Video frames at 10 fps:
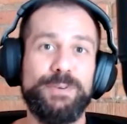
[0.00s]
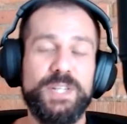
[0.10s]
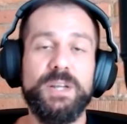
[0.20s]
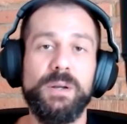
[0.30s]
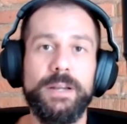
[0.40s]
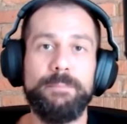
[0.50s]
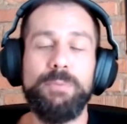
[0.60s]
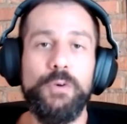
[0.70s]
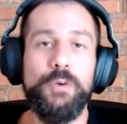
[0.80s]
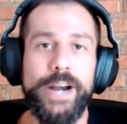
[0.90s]
particularly
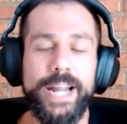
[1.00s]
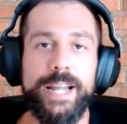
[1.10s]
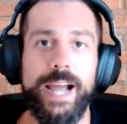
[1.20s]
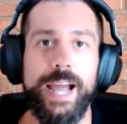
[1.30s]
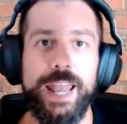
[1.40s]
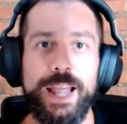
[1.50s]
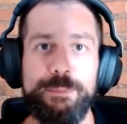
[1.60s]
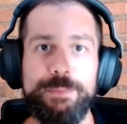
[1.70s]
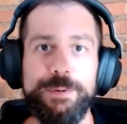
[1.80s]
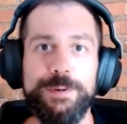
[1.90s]
boring. I like
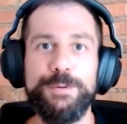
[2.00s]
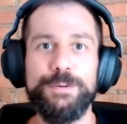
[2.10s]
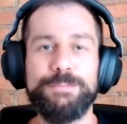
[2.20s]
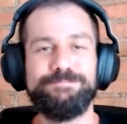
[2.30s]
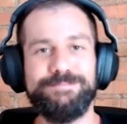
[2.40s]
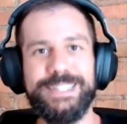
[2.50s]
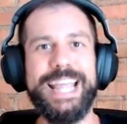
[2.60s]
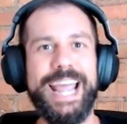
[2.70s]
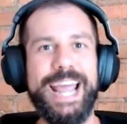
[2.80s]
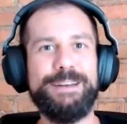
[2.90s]
people who
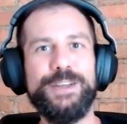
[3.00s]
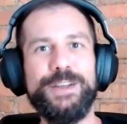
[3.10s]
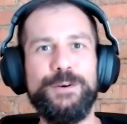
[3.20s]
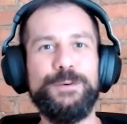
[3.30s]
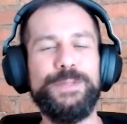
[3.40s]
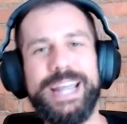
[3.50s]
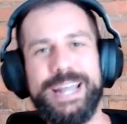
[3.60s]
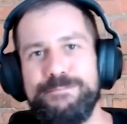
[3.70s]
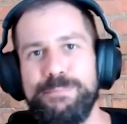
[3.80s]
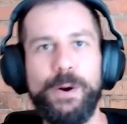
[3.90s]
can, they
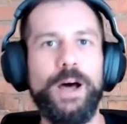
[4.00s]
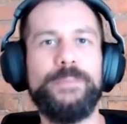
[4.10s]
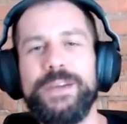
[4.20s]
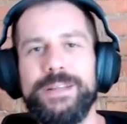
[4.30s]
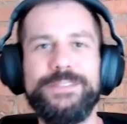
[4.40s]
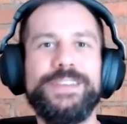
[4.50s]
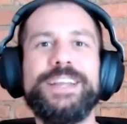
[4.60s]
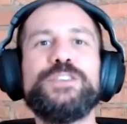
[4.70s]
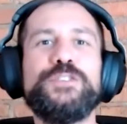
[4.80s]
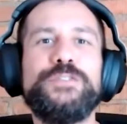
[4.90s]
can prod
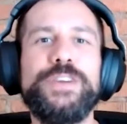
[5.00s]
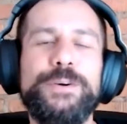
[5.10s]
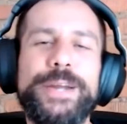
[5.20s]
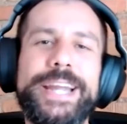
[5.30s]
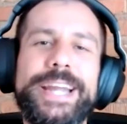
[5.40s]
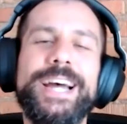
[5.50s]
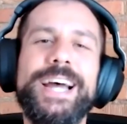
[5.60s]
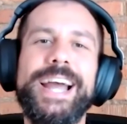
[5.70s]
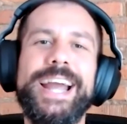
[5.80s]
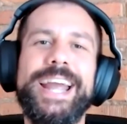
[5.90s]
the interviewee
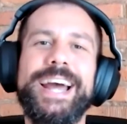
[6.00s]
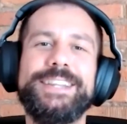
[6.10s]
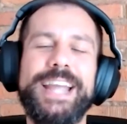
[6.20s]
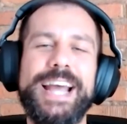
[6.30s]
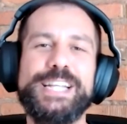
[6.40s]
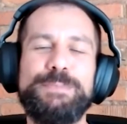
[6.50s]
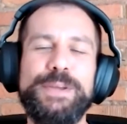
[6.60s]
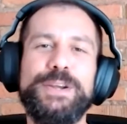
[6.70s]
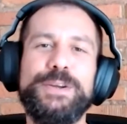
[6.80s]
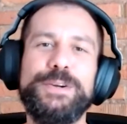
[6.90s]
and the guest
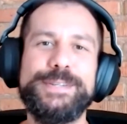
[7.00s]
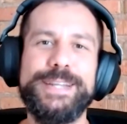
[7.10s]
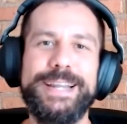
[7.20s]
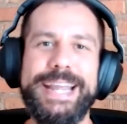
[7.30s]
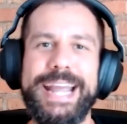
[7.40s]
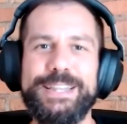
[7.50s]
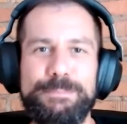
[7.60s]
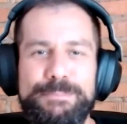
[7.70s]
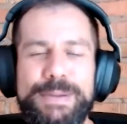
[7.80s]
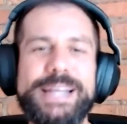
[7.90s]
speakers and get the
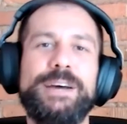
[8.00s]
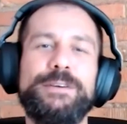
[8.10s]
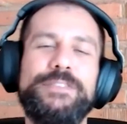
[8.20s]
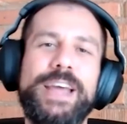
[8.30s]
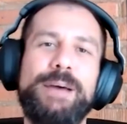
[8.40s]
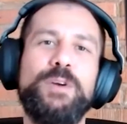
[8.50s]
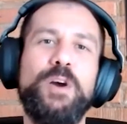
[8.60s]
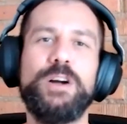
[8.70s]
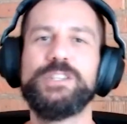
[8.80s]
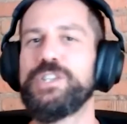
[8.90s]
best out of them,
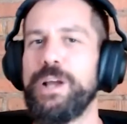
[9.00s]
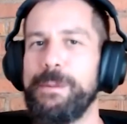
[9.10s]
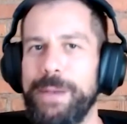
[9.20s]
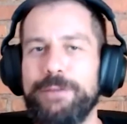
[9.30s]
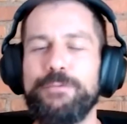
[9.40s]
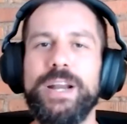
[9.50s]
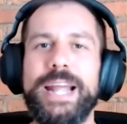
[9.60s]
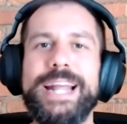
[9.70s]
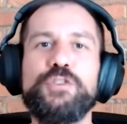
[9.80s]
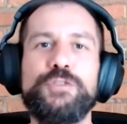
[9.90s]
got some like really
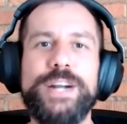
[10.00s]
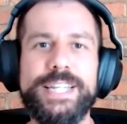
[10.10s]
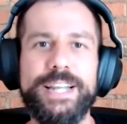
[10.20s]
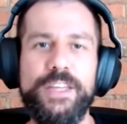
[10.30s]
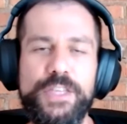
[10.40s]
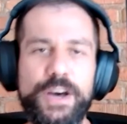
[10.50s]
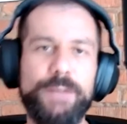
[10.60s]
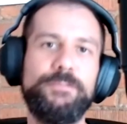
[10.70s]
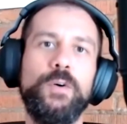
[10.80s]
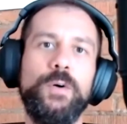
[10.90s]
interesting and
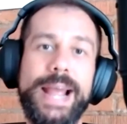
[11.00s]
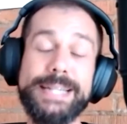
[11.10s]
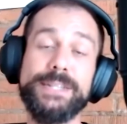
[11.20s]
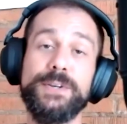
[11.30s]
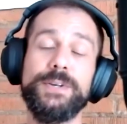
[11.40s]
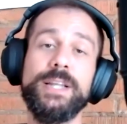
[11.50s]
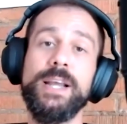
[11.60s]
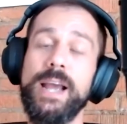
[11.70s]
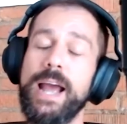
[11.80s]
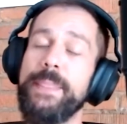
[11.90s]
thoughtful answers,
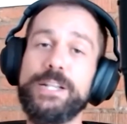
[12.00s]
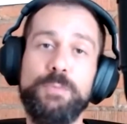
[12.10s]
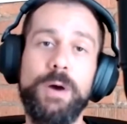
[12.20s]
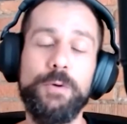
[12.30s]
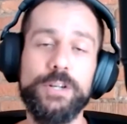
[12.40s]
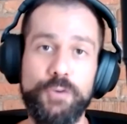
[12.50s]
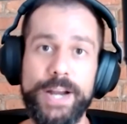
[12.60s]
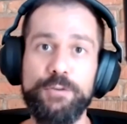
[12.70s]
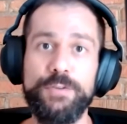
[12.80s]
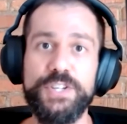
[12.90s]
and that's what we're
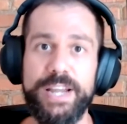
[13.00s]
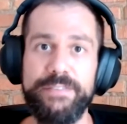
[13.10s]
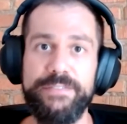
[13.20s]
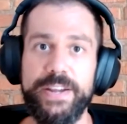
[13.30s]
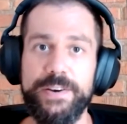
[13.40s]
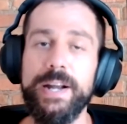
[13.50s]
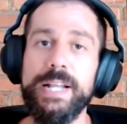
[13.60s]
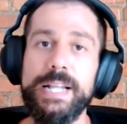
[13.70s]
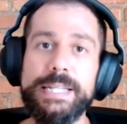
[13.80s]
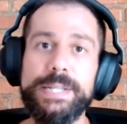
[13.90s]
trying to achieve here.
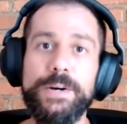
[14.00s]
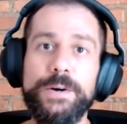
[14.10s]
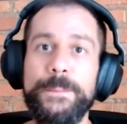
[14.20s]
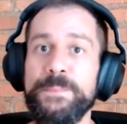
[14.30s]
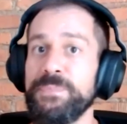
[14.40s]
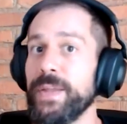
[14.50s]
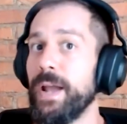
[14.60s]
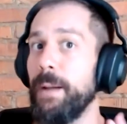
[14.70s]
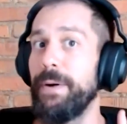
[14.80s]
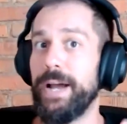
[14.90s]
So,
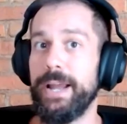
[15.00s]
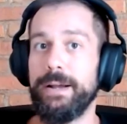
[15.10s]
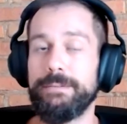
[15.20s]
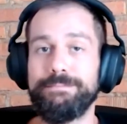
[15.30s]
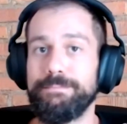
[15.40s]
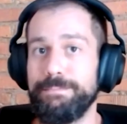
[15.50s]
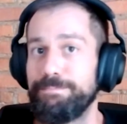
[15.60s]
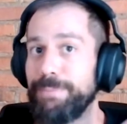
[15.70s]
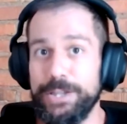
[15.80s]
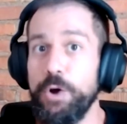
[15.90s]
but
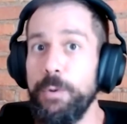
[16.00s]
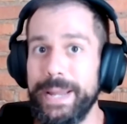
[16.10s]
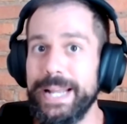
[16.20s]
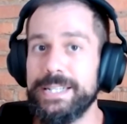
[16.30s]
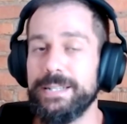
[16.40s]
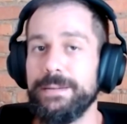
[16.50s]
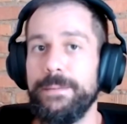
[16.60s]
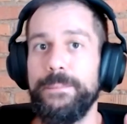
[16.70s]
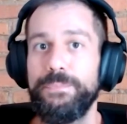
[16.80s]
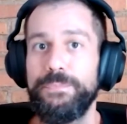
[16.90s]
no means
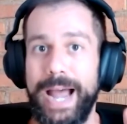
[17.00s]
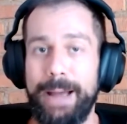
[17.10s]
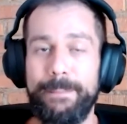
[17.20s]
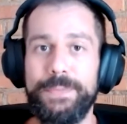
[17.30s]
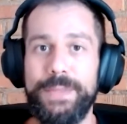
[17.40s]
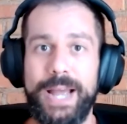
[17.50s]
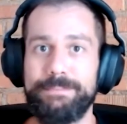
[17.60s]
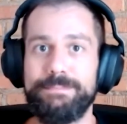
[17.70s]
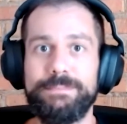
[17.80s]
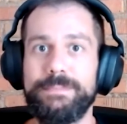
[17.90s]

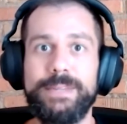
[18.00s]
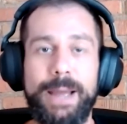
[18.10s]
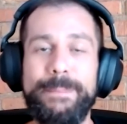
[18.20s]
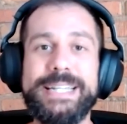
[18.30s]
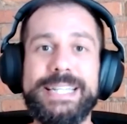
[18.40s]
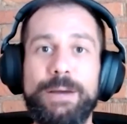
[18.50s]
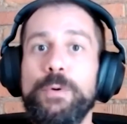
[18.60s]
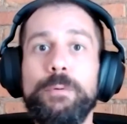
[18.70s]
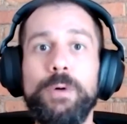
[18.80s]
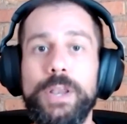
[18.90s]
that means that
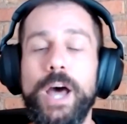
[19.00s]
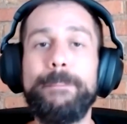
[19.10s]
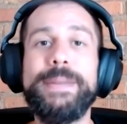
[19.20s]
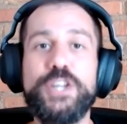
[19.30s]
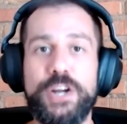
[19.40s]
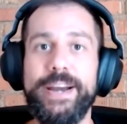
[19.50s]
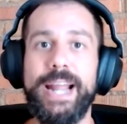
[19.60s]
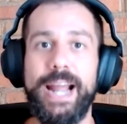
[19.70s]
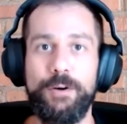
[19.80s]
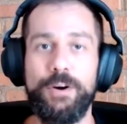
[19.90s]
we will not be
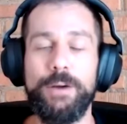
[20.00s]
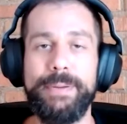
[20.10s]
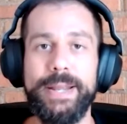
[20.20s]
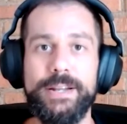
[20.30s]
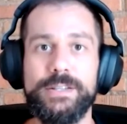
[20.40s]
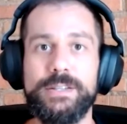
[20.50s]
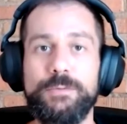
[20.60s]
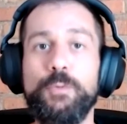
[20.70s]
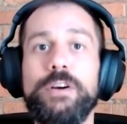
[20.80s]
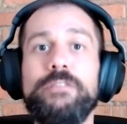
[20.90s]
sharing our opinions.
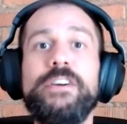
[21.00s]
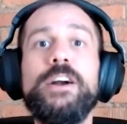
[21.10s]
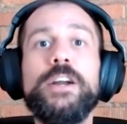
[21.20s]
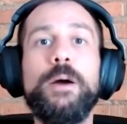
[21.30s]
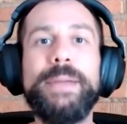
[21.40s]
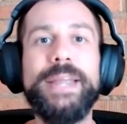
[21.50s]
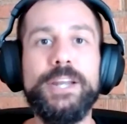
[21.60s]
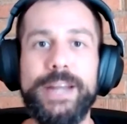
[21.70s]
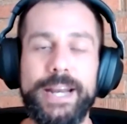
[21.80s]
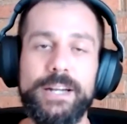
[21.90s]
We're a very
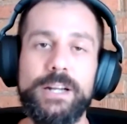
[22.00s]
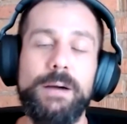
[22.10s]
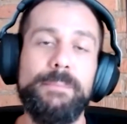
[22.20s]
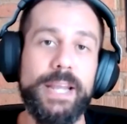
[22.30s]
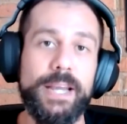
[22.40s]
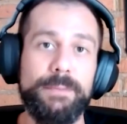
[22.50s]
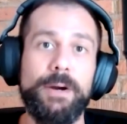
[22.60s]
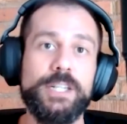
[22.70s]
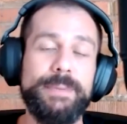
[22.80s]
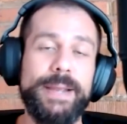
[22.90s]
opinionated company at
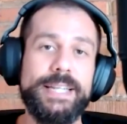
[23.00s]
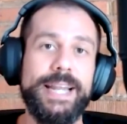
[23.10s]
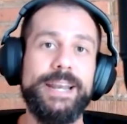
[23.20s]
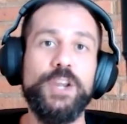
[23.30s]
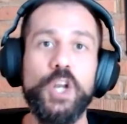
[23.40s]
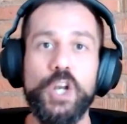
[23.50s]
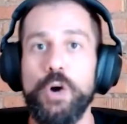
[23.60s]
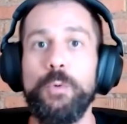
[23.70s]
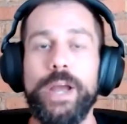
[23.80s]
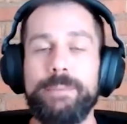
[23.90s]
MarsBased, and you
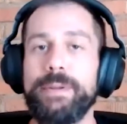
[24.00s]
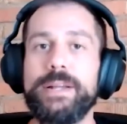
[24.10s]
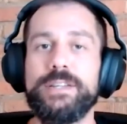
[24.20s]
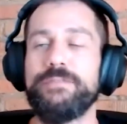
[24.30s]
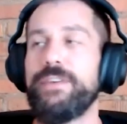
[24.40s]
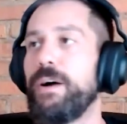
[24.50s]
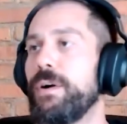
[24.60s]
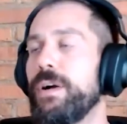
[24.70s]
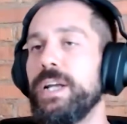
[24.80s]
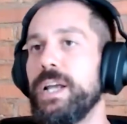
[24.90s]
know it because of
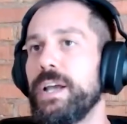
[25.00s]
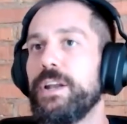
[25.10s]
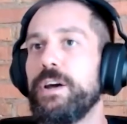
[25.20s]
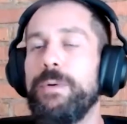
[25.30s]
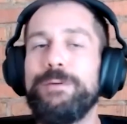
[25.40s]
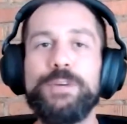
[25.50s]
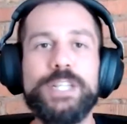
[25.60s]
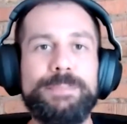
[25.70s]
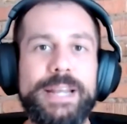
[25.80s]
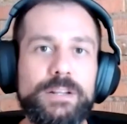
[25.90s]
our, when we
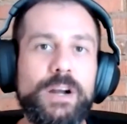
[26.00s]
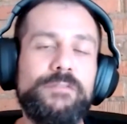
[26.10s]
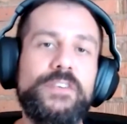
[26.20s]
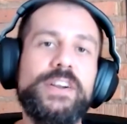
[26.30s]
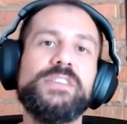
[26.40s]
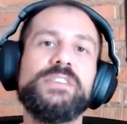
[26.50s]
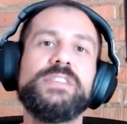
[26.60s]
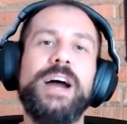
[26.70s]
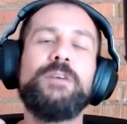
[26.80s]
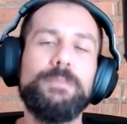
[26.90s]
speak at
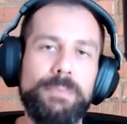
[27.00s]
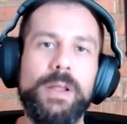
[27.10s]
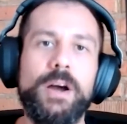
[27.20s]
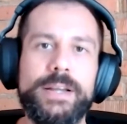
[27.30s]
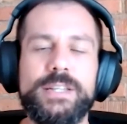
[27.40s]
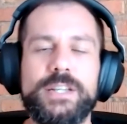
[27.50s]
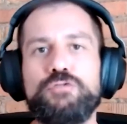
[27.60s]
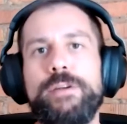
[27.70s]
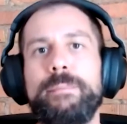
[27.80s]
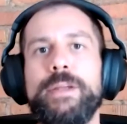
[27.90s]
conferences, our blog is
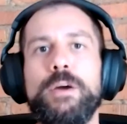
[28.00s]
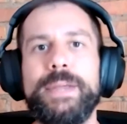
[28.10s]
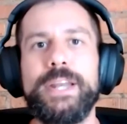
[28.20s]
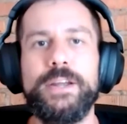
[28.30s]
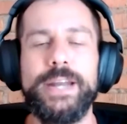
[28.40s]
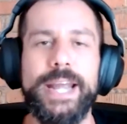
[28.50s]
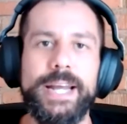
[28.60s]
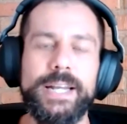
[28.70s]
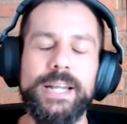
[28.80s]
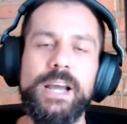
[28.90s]
extremely
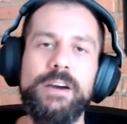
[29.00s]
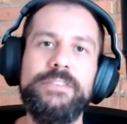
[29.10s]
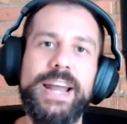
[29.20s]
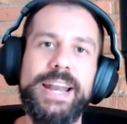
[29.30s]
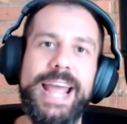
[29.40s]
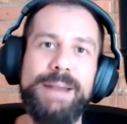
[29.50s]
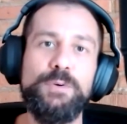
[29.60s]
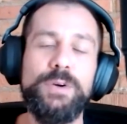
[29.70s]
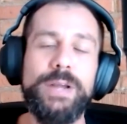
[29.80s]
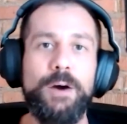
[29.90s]
opinionated. We've got a
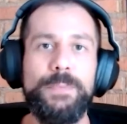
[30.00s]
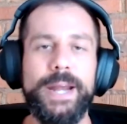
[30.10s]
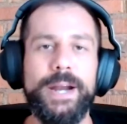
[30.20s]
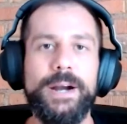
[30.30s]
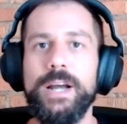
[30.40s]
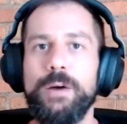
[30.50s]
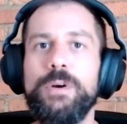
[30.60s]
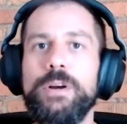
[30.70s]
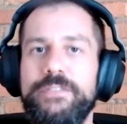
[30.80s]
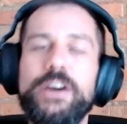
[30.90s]
handbook out there.
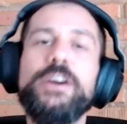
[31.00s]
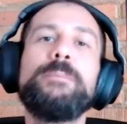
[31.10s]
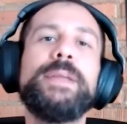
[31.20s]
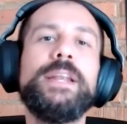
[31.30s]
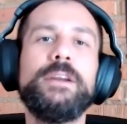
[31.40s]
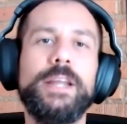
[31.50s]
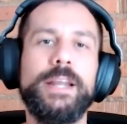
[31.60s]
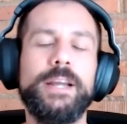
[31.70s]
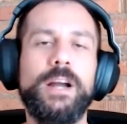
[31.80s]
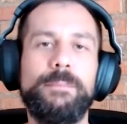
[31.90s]
We're a very
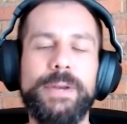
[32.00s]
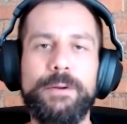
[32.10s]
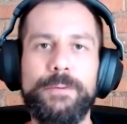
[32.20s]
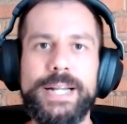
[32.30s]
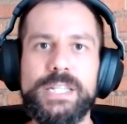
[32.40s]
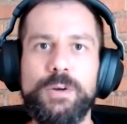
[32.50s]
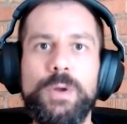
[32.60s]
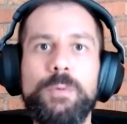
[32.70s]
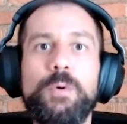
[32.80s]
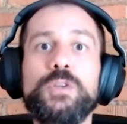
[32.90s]
opinionated company, right? So
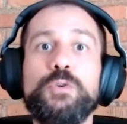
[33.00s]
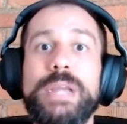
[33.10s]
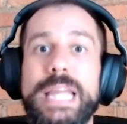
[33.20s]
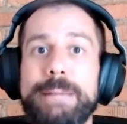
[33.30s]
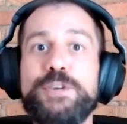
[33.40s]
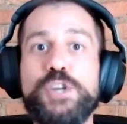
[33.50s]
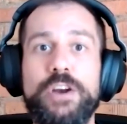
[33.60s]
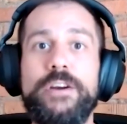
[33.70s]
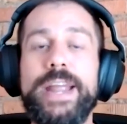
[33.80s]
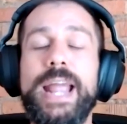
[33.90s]
we want to keep
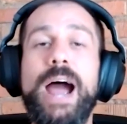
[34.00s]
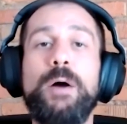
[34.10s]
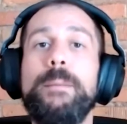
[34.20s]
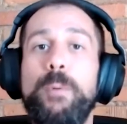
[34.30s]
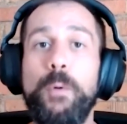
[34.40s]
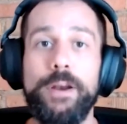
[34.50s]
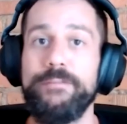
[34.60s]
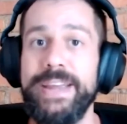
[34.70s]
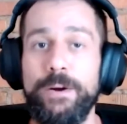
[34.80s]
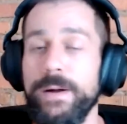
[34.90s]
sharing our point
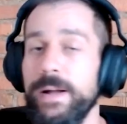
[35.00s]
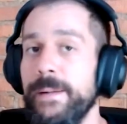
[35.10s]
of view